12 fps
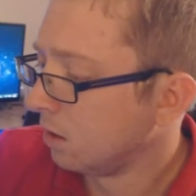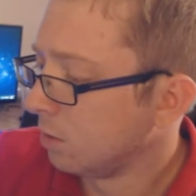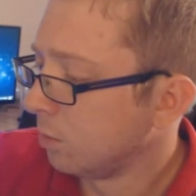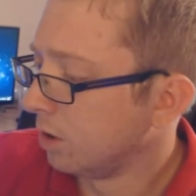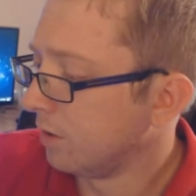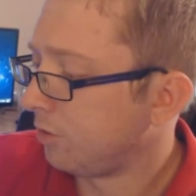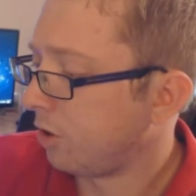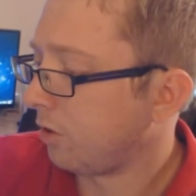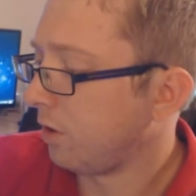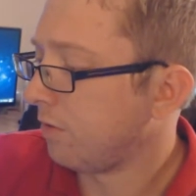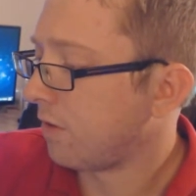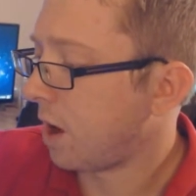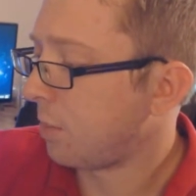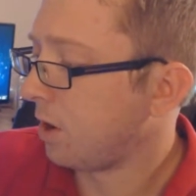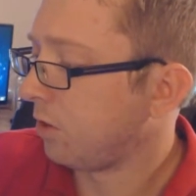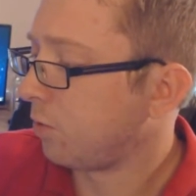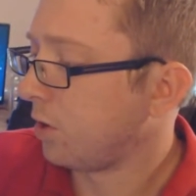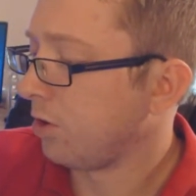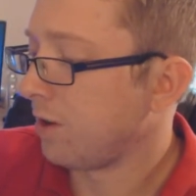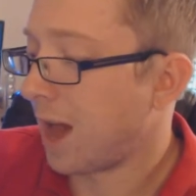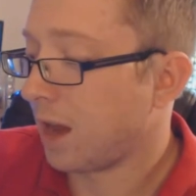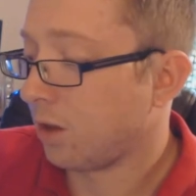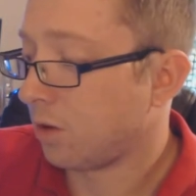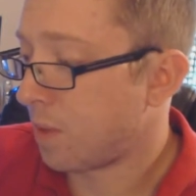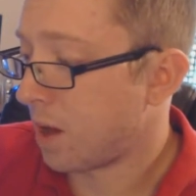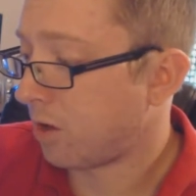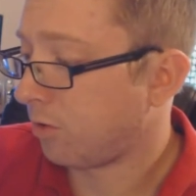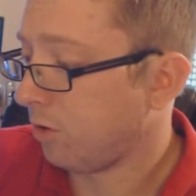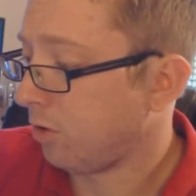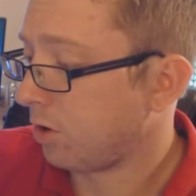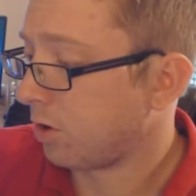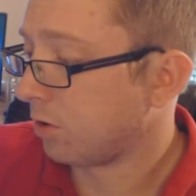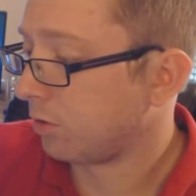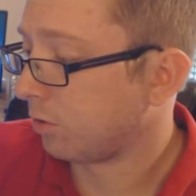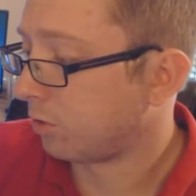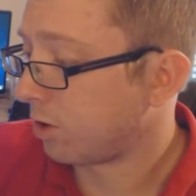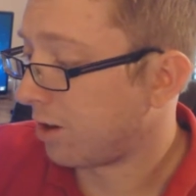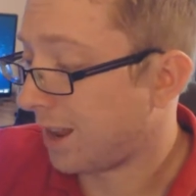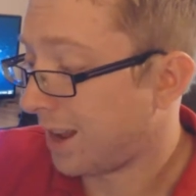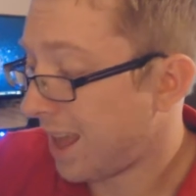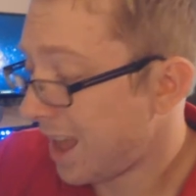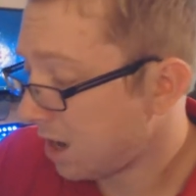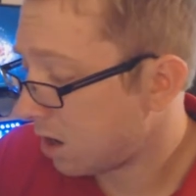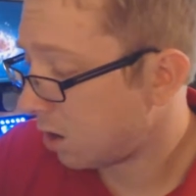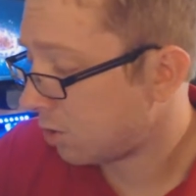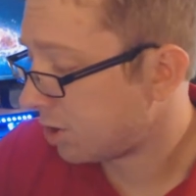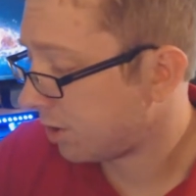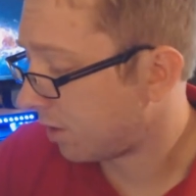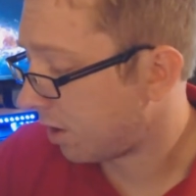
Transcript: Lumo Lift gently vibrates when you're not in good posture. You can also start and end coaching